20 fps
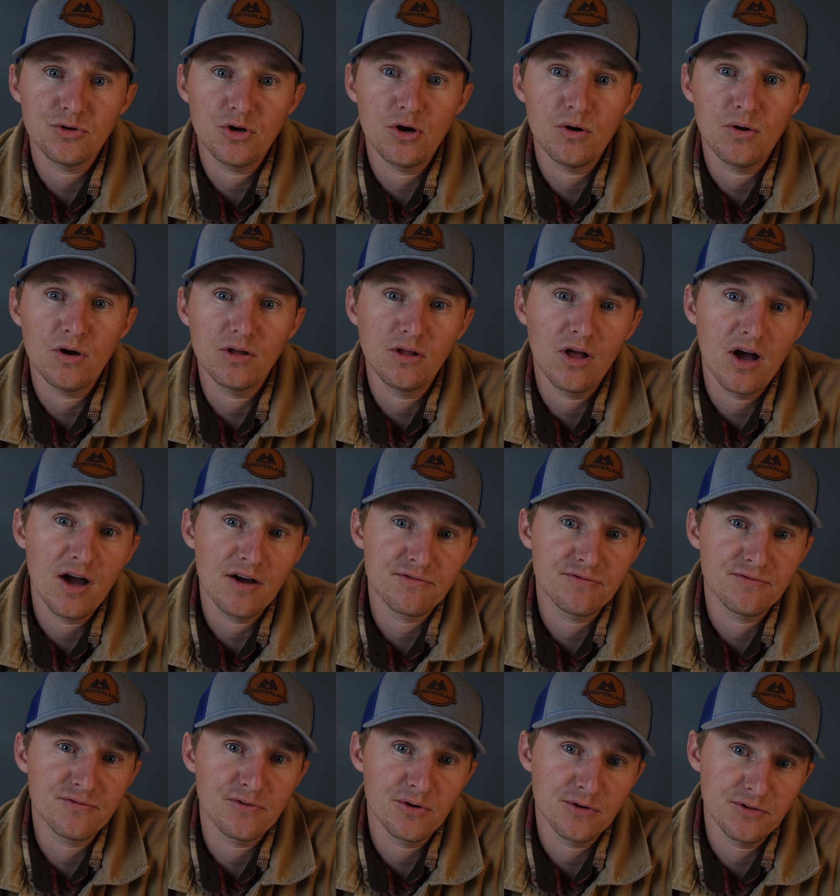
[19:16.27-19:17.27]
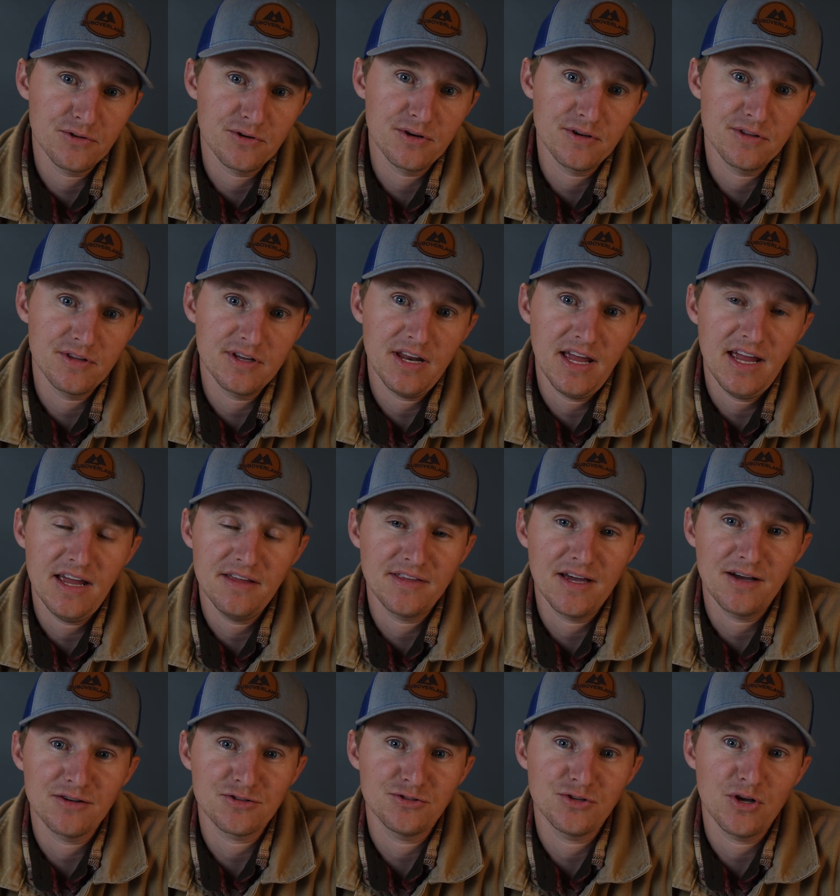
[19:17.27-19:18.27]
go a lot further than
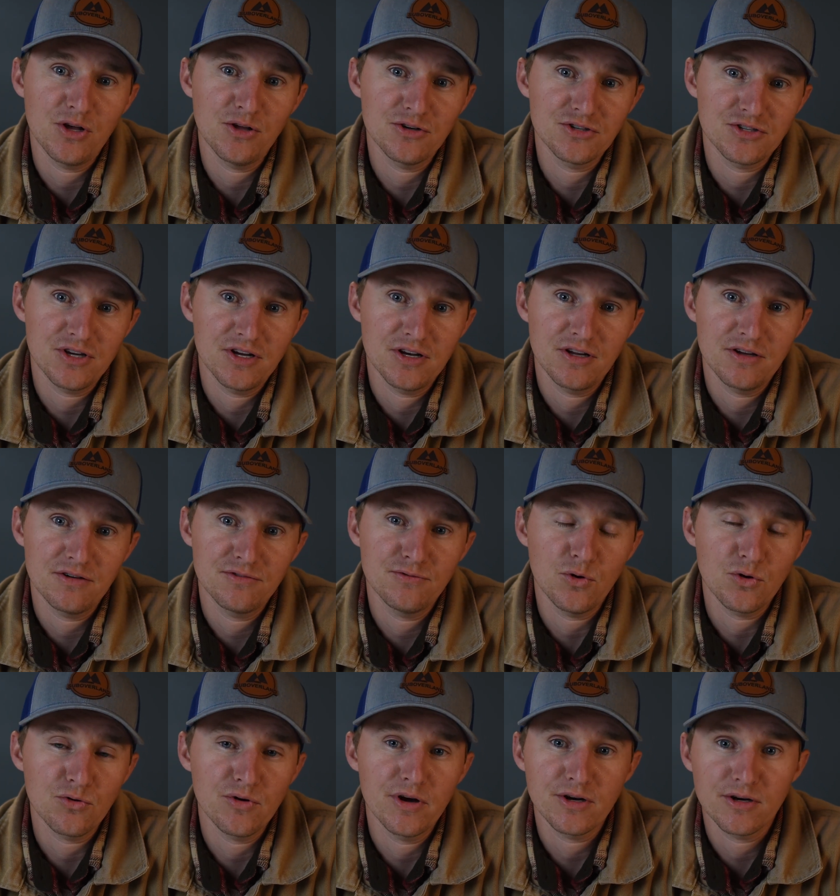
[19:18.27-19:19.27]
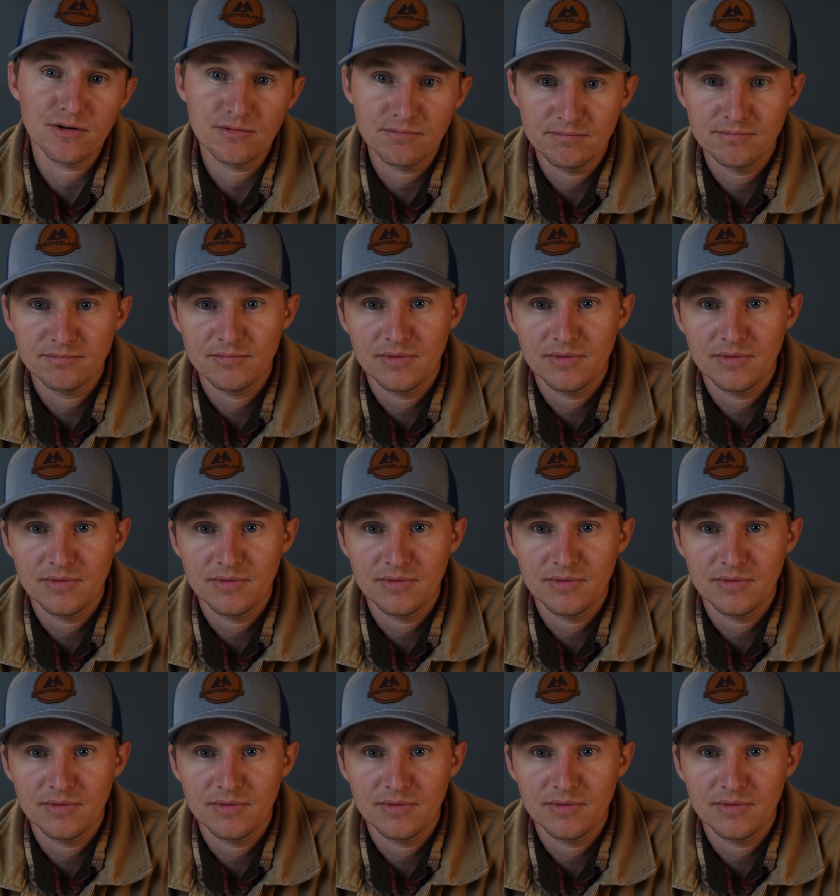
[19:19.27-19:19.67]
$8,000 on a 4Runner.